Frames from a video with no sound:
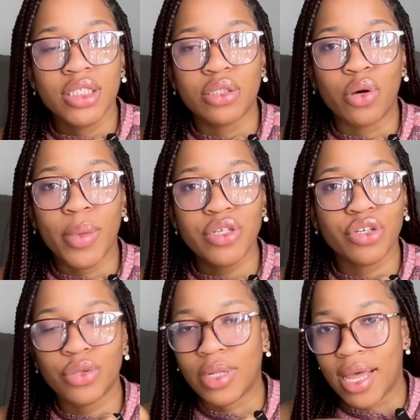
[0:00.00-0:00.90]
So make
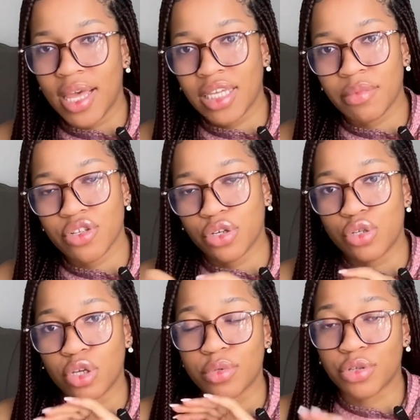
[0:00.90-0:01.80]
sure you like, make sure
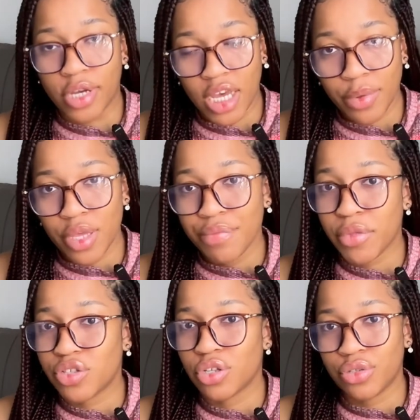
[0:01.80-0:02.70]
you subscribe,
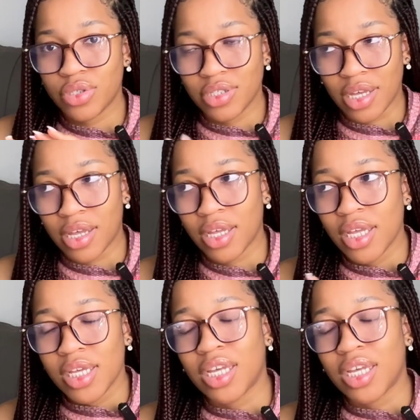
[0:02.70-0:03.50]
make sure you share,